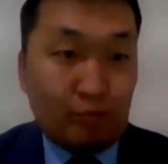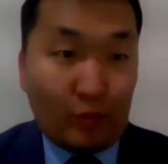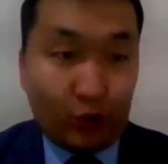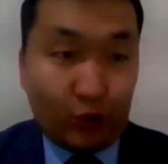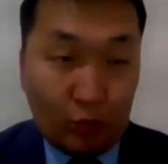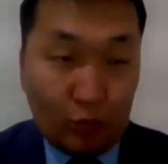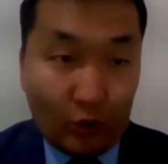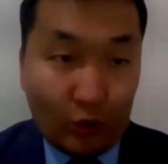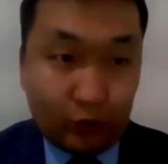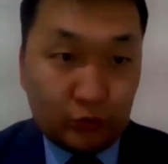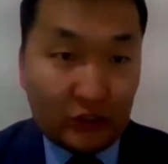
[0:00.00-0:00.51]

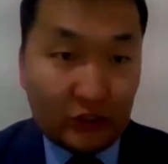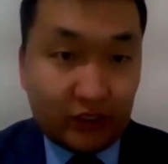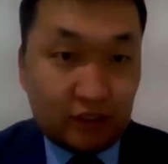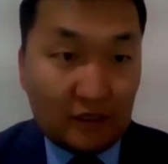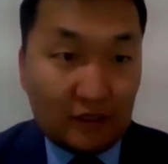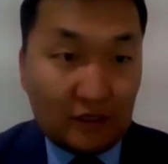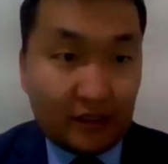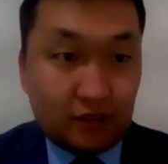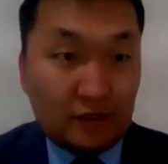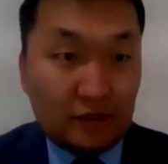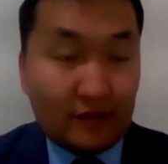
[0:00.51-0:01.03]

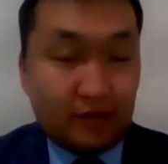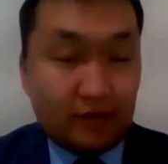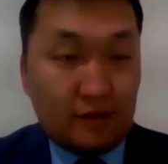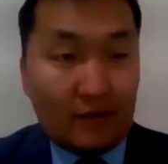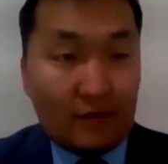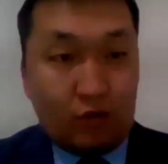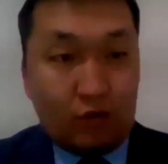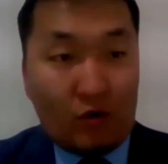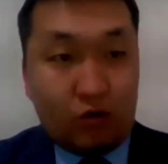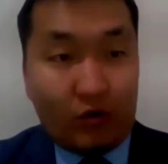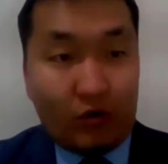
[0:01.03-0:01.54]
promoted
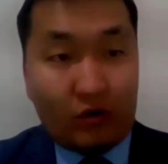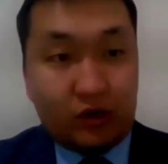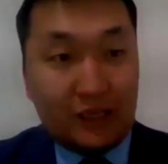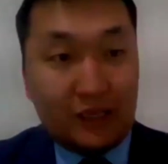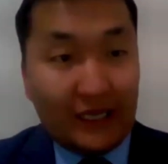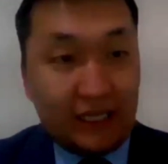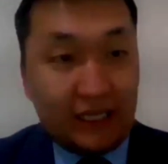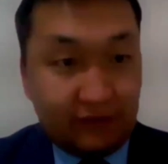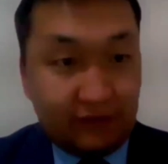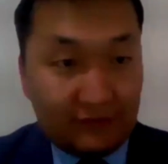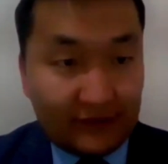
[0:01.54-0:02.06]
or
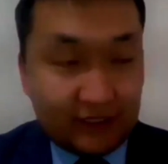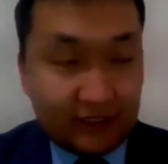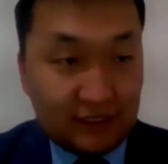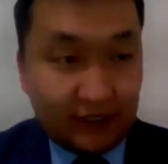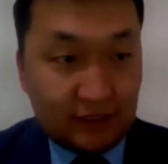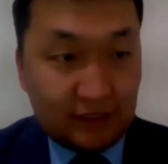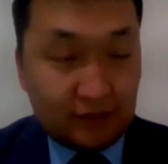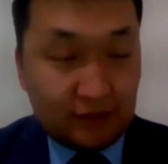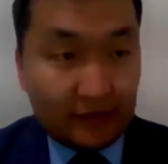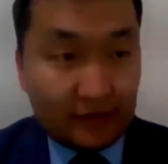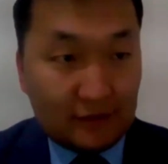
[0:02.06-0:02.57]

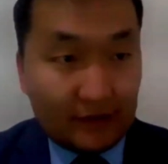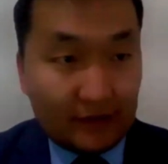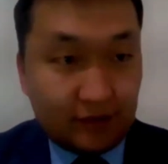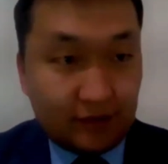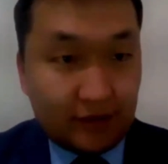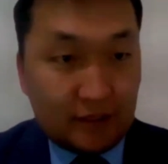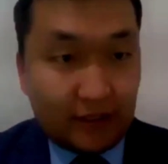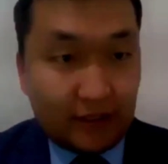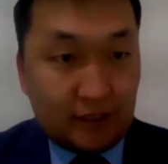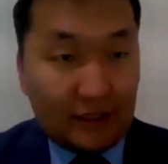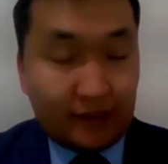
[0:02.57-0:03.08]
lifted,
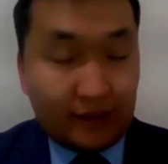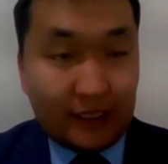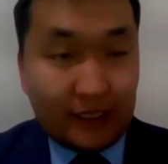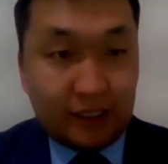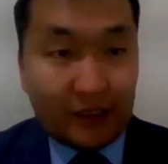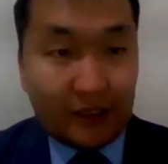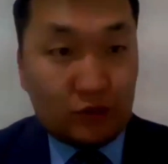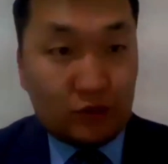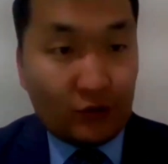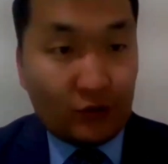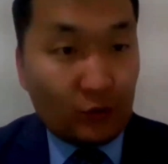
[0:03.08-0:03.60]
in
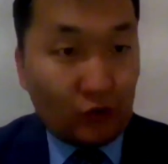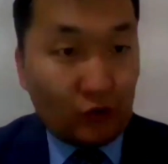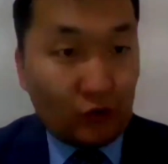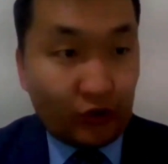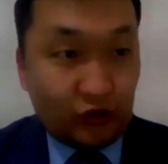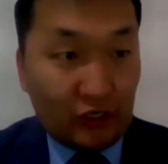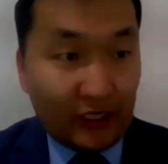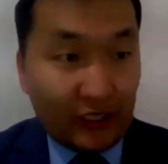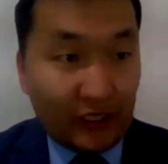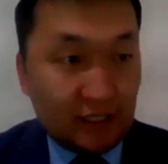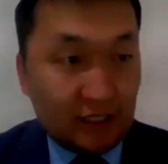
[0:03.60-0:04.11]
another
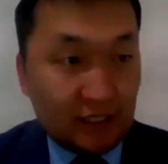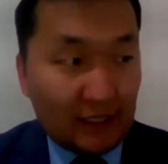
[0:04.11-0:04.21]
word,